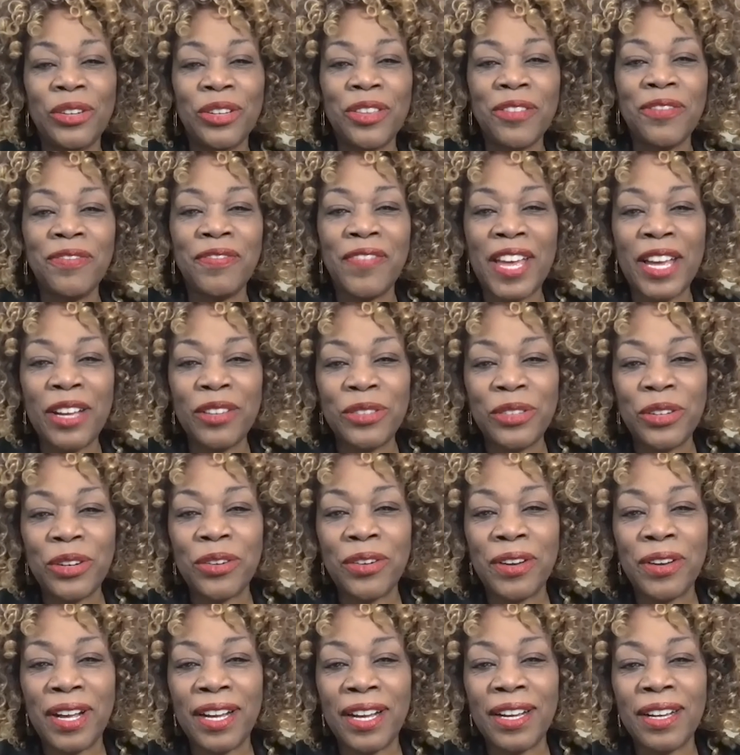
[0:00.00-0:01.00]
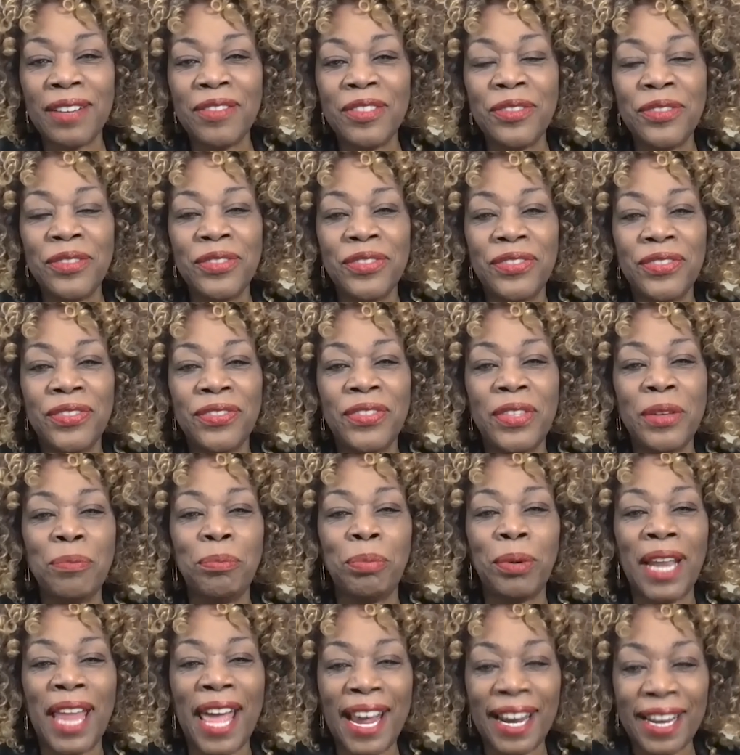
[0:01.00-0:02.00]
You are the founder of the
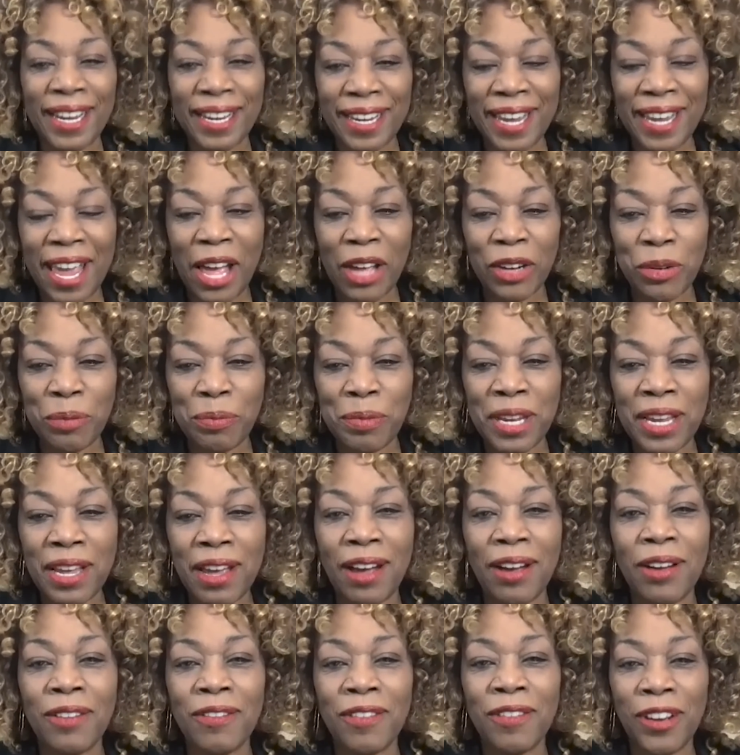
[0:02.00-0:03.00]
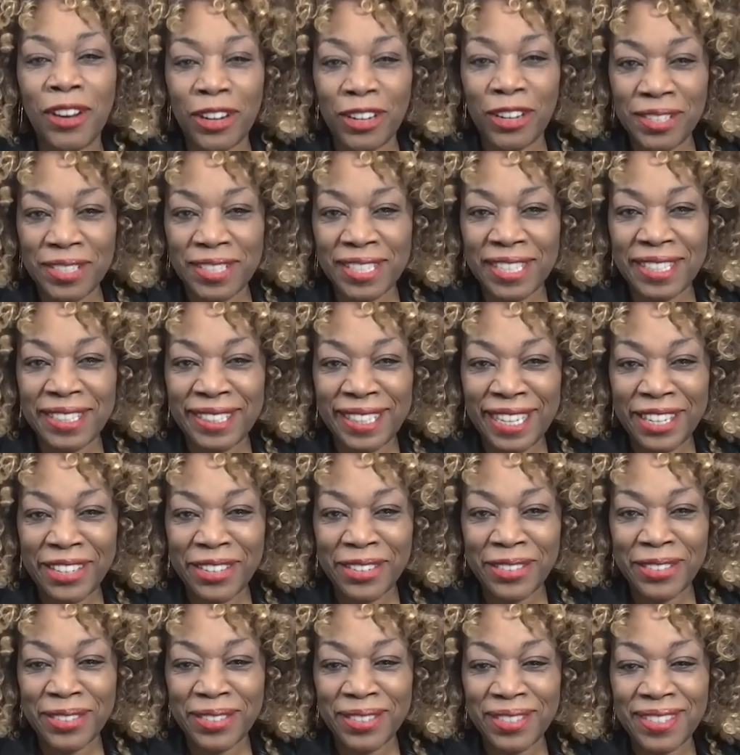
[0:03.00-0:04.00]
Black Academy of Arts and
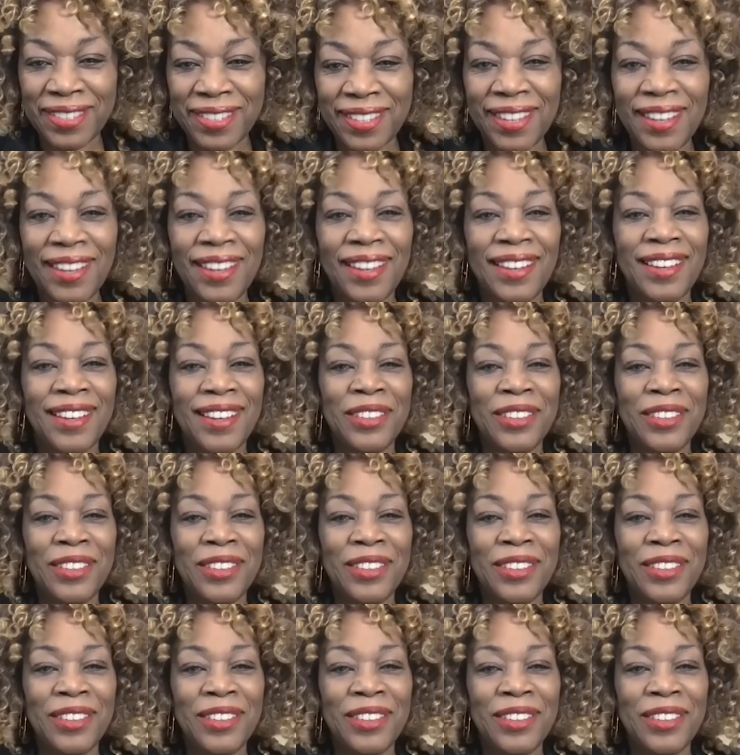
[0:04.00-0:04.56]
Letters,